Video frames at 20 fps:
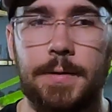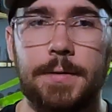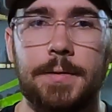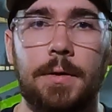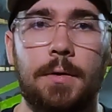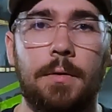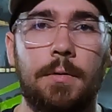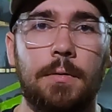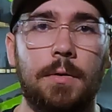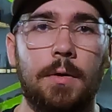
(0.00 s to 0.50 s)

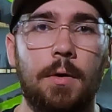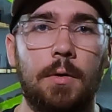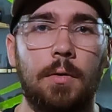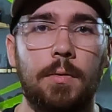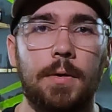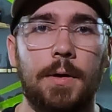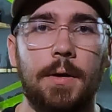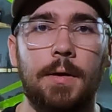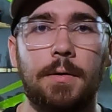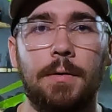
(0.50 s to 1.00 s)
So go
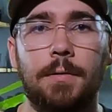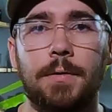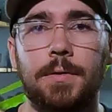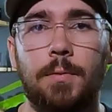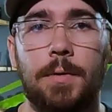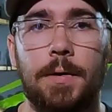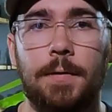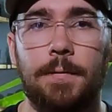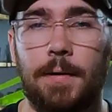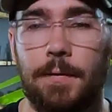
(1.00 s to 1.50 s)
get your
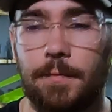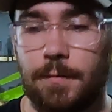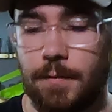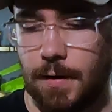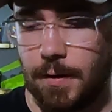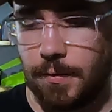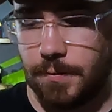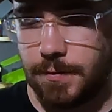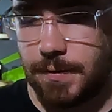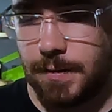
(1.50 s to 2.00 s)
25
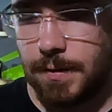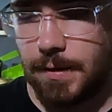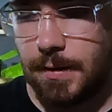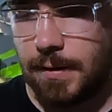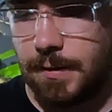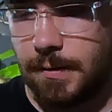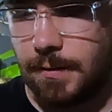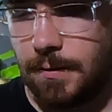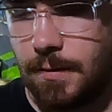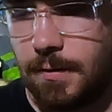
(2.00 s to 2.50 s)
crowns and
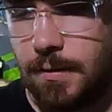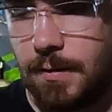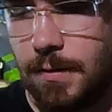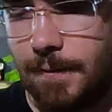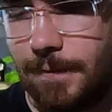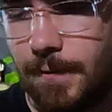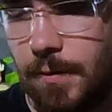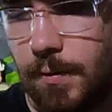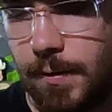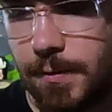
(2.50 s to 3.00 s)
get the
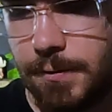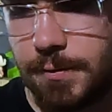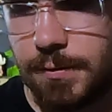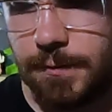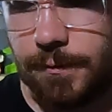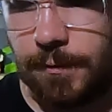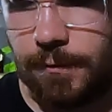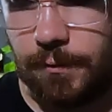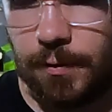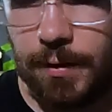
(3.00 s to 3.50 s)
Evo
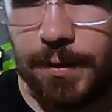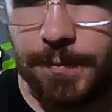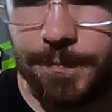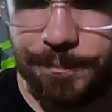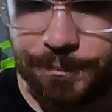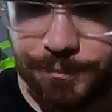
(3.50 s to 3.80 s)
Archers for free.